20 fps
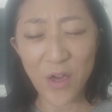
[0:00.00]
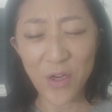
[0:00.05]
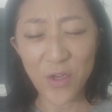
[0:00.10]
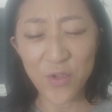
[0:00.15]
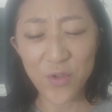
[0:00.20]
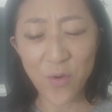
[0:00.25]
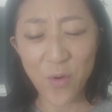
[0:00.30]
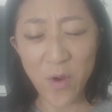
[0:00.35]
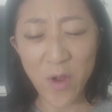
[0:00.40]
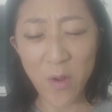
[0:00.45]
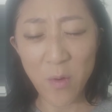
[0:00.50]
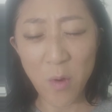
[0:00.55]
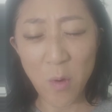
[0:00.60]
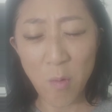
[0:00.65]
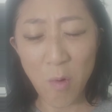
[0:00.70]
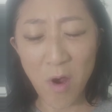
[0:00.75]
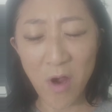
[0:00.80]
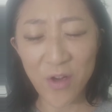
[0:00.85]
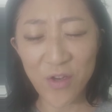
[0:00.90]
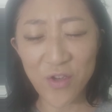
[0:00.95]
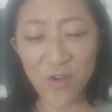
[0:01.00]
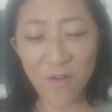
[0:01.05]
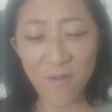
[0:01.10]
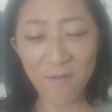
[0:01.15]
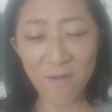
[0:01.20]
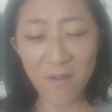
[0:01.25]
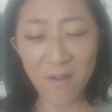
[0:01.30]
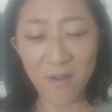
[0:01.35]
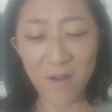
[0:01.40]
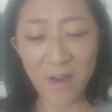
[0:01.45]
Joy will wash
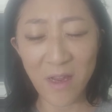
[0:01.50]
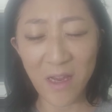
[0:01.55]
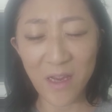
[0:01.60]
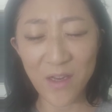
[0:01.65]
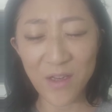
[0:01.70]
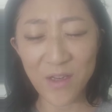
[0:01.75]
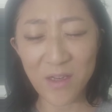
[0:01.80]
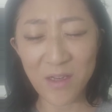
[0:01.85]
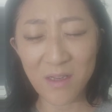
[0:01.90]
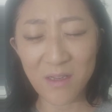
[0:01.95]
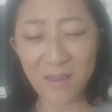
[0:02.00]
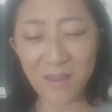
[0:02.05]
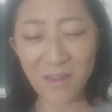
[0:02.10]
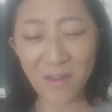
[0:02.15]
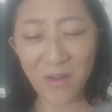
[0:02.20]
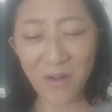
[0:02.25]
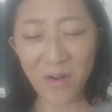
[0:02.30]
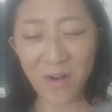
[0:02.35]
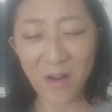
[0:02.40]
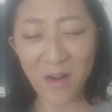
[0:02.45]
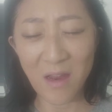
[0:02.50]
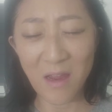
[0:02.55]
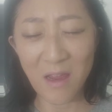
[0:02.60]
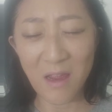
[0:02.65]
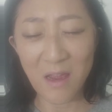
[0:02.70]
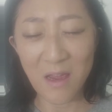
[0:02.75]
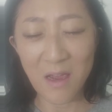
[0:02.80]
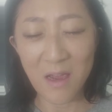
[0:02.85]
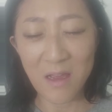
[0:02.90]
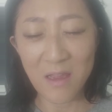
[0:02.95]
over the nations,
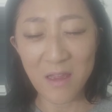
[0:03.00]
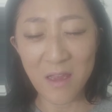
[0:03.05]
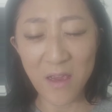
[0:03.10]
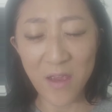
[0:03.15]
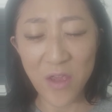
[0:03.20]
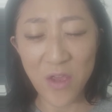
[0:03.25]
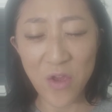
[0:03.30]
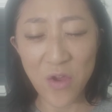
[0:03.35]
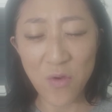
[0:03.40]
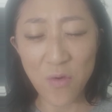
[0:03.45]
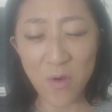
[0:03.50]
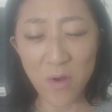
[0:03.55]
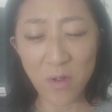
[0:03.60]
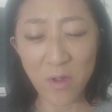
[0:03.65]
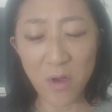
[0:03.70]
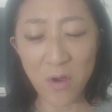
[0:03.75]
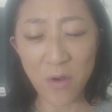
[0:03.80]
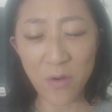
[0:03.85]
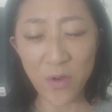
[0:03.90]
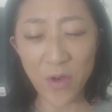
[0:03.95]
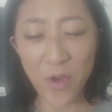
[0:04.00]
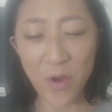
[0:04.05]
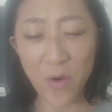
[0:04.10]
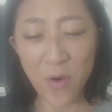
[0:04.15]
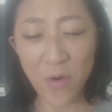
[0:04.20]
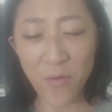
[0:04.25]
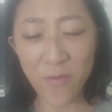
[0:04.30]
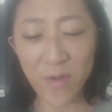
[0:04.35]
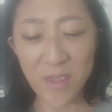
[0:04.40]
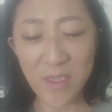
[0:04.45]
Lord, that you alone,
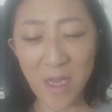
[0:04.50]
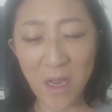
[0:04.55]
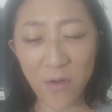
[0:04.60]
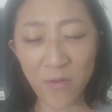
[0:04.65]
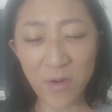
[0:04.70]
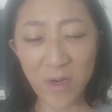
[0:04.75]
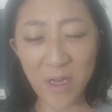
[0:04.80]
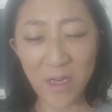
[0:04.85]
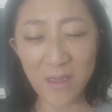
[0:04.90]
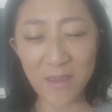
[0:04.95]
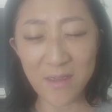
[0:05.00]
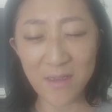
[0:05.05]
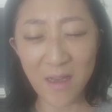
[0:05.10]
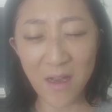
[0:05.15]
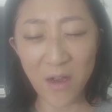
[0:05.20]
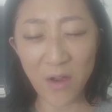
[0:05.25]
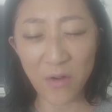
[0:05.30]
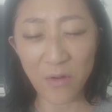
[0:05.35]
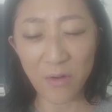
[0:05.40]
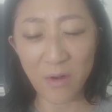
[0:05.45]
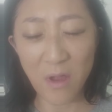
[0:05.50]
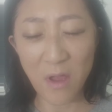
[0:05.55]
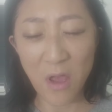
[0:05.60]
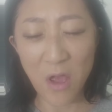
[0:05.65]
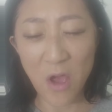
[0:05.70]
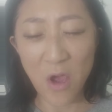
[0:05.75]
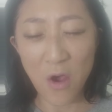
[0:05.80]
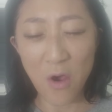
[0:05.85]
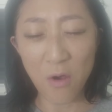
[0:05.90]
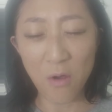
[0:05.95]
your resounding sound
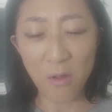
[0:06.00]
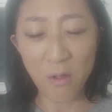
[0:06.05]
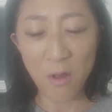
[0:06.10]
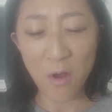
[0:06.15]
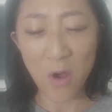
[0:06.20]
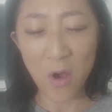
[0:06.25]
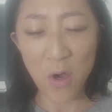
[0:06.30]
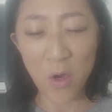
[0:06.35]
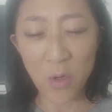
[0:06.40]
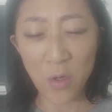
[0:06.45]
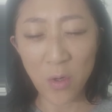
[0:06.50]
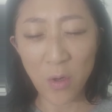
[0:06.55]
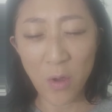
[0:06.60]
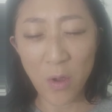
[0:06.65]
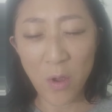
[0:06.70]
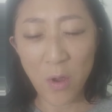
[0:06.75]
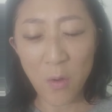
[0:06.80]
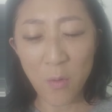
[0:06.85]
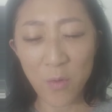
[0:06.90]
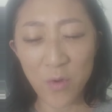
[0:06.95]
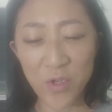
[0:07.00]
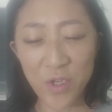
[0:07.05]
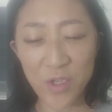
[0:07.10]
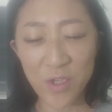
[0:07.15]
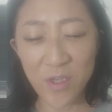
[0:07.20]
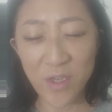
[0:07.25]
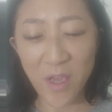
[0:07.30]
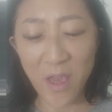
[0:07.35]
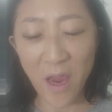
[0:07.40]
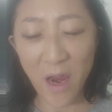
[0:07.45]
alone, will
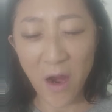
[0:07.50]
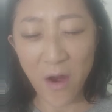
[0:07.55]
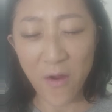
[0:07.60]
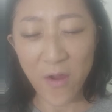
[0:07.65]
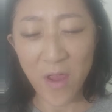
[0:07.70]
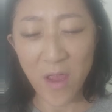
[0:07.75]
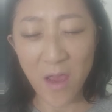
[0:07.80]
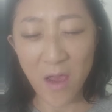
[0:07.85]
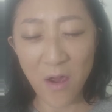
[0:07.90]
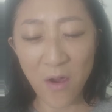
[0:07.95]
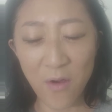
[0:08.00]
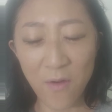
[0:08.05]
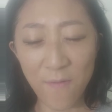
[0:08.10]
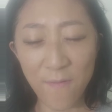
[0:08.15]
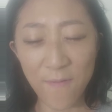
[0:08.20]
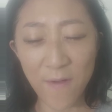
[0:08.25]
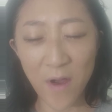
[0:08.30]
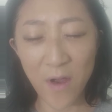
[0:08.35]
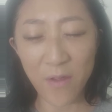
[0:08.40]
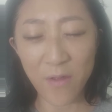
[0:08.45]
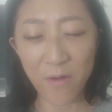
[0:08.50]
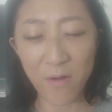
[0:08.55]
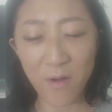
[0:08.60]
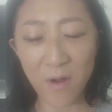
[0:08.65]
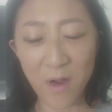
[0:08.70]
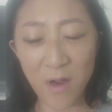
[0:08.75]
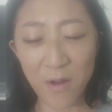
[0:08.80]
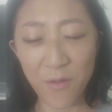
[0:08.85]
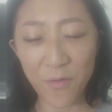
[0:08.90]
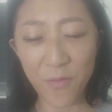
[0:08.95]
just carry out, Father
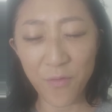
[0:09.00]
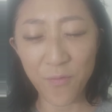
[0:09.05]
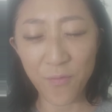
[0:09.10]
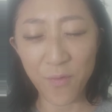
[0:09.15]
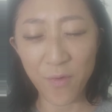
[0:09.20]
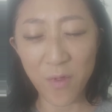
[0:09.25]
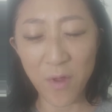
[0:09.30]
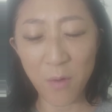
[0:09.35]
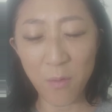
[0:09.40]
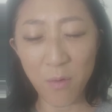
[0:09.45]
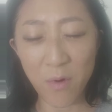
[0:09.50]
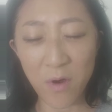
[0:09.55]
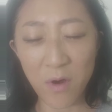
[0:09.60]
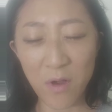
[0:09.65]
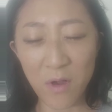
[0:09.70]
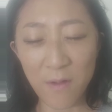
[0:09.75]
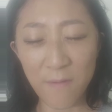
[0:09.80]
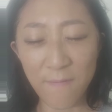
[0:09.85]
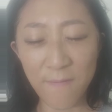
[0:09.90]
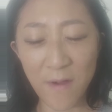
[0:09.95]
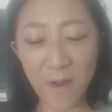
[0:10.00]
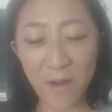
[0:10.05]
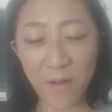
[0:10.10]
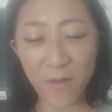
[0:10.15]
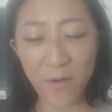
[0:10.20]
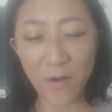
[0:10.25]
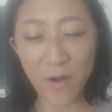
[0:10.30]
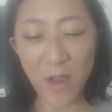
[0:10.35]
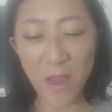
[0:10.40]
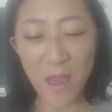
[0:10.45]
God, through the world, Father,